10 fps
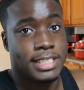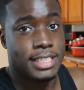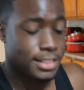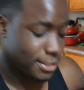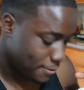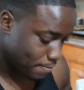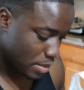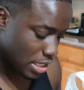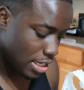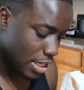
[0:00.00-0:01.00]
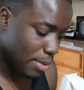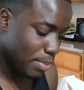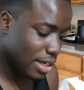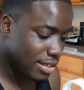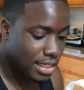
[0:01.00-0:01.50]
Jesus.
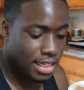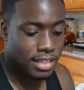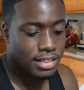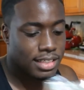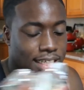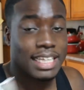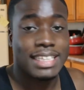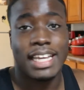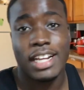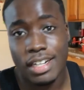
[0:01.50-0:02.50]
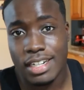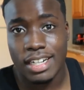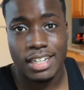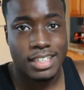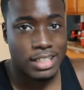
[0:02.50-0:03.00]
But yeah, got the
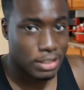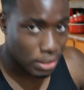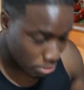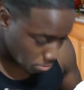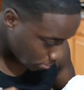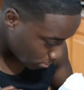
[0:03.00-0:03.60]
haircut, you know,